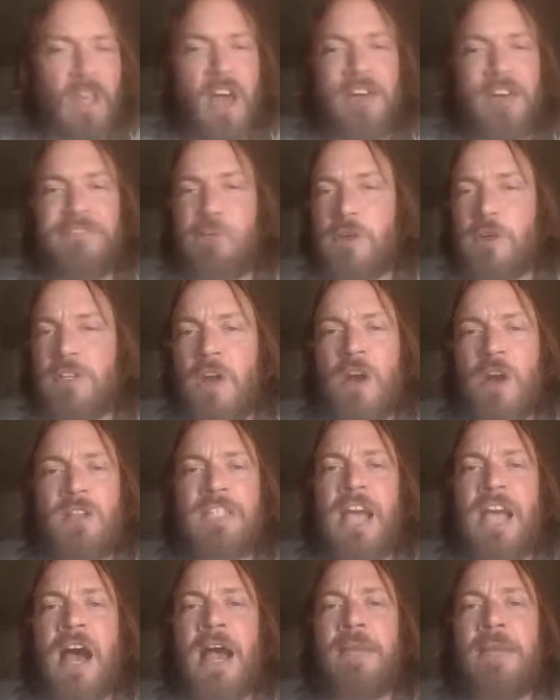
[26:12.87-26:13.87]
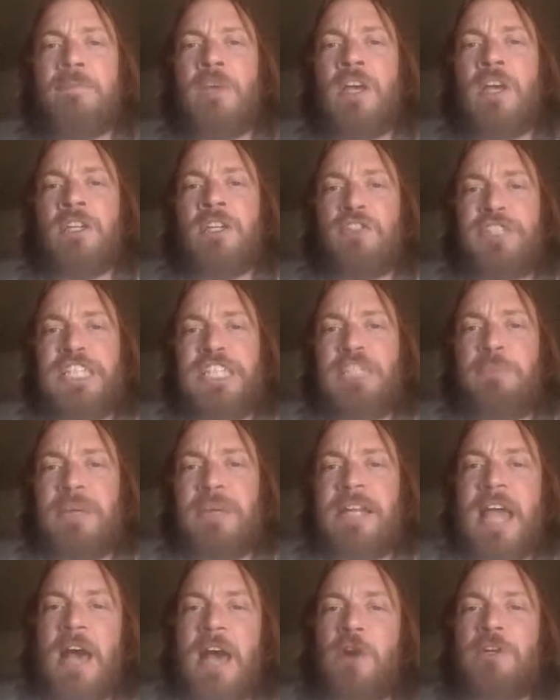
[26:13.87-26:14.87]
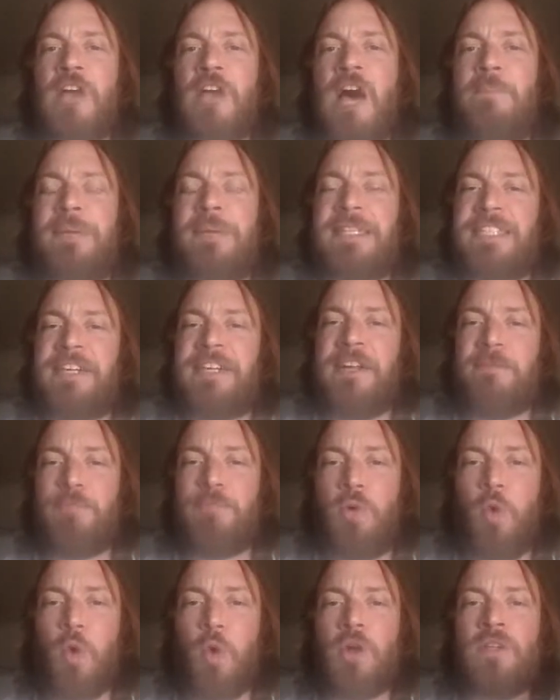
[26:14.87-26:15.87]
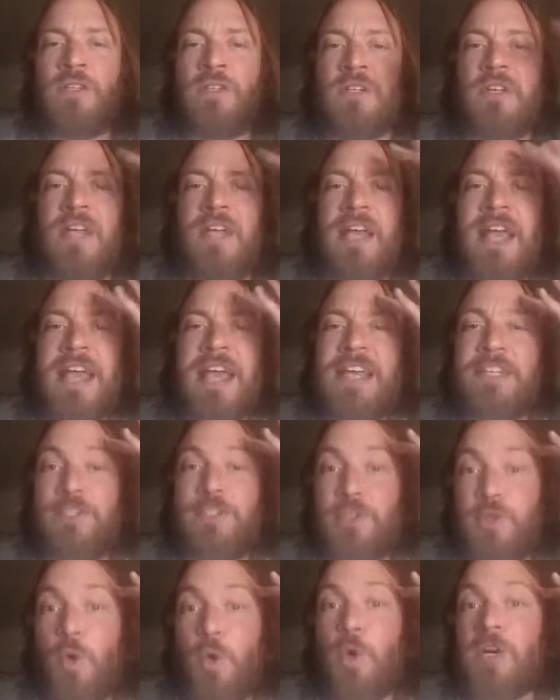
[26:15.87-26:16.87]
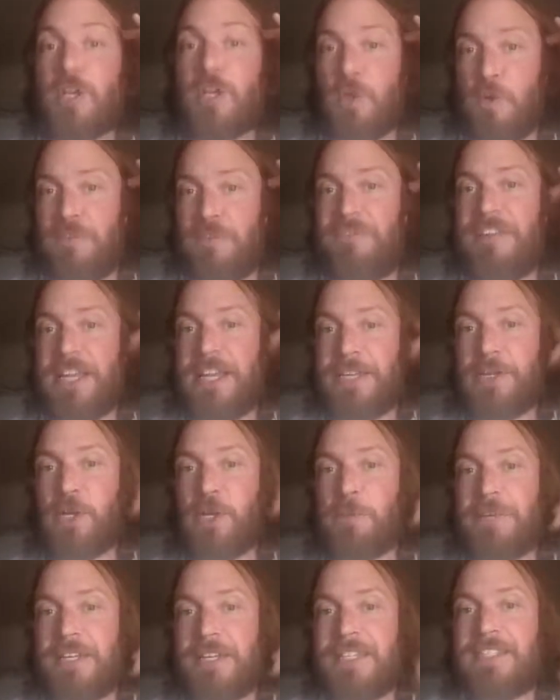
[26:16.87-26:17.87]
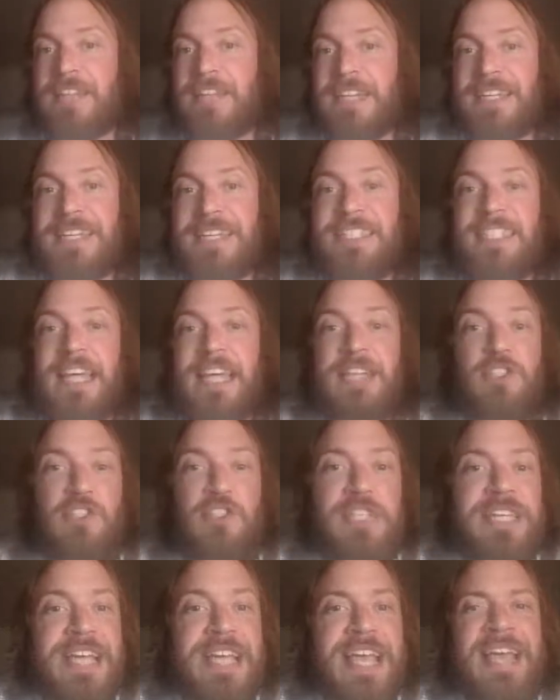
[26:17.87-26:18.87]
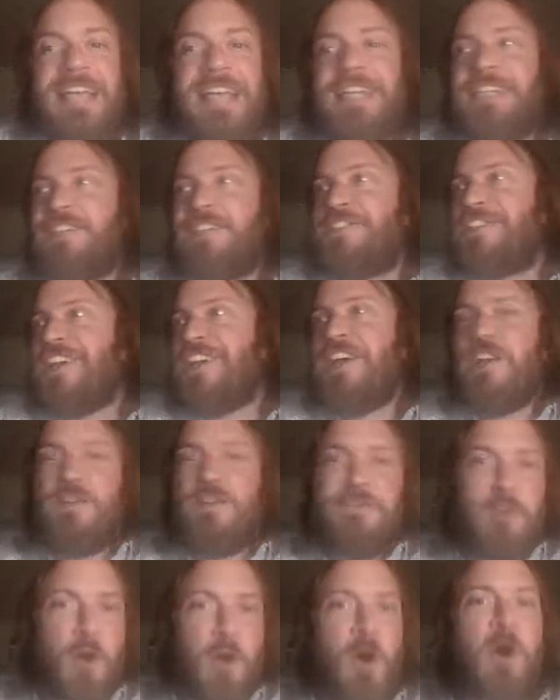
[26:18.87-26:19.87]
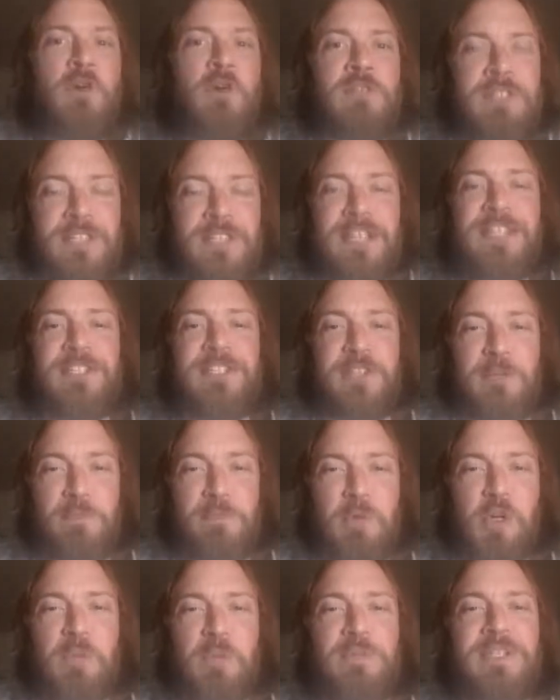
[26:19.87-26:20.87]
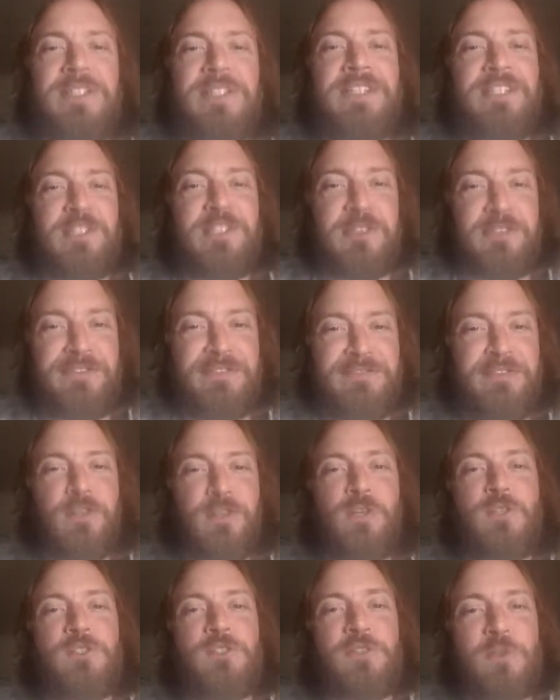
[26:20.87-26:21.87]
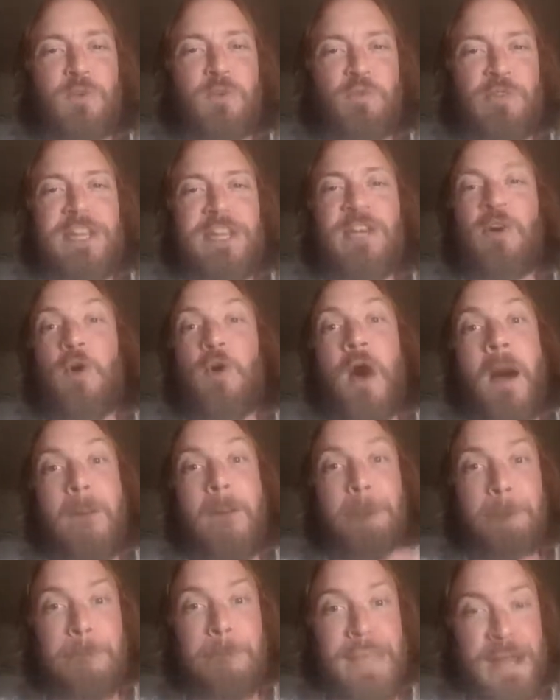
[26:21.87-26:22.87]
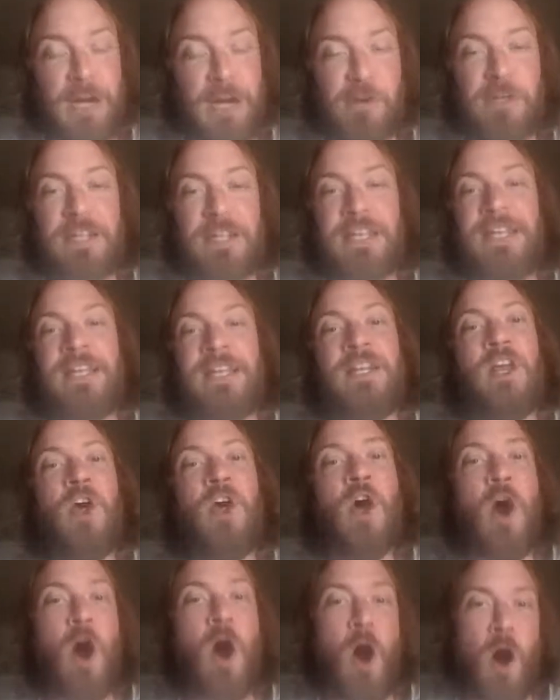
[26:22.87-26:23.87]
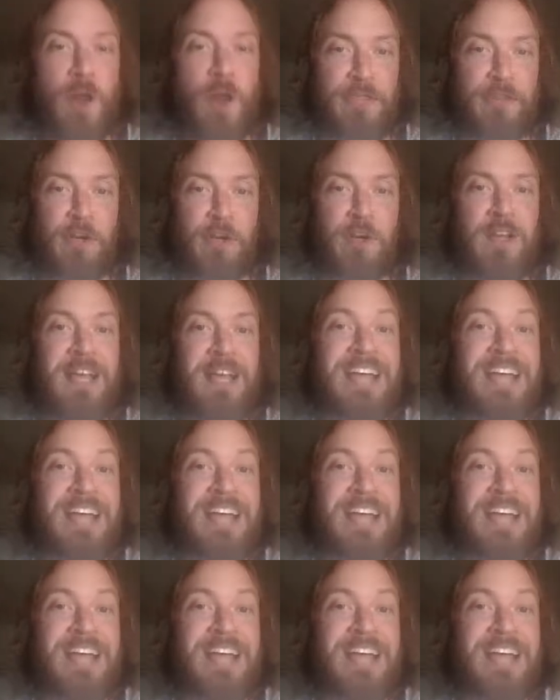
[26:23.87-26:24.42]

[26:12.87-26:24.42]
for a long time, she's been held up as an important historical figure because, like I said, she is, for all intents and purposes, the first real American author.